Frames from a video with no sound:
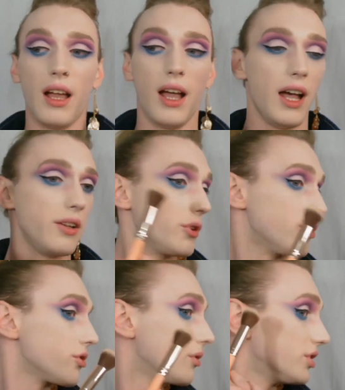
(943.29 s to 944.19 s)
And we're
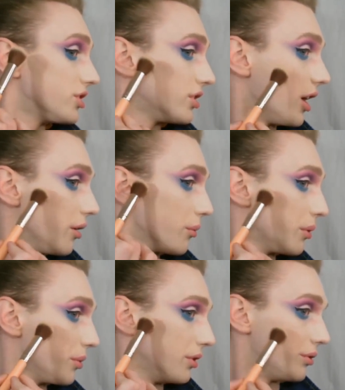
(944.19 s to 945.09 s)
just going to start where
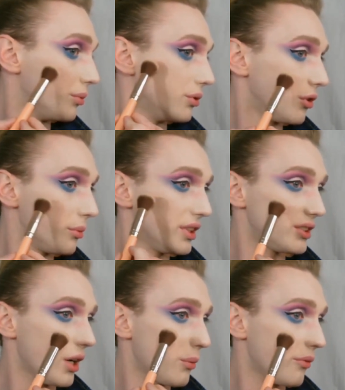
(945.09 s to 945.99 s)
we would normally
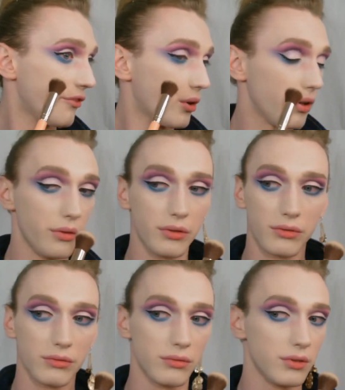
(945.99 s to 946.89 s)
start for...
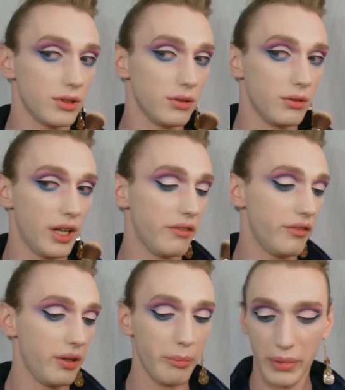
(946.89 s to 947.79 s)
Oh, I have a
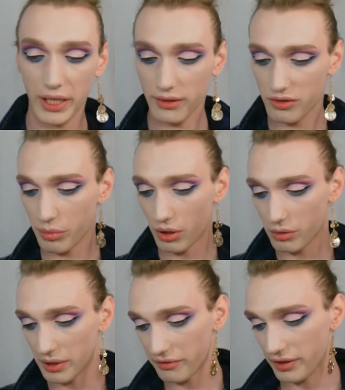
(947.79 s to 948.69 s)
very pink spot
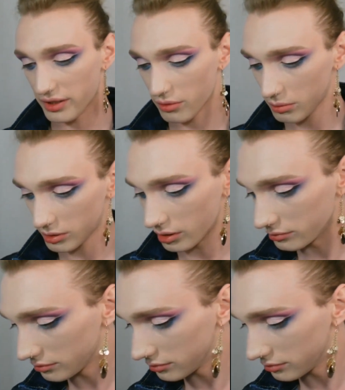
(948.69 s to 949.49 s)
on my face. Hold on.